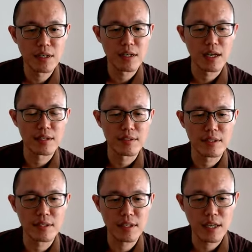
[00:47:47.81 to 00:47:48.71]
As
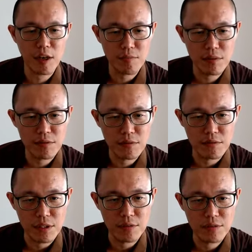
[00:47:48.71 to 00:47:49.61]
in help
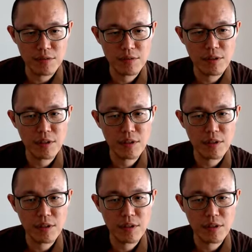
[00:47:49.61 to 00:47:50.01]
with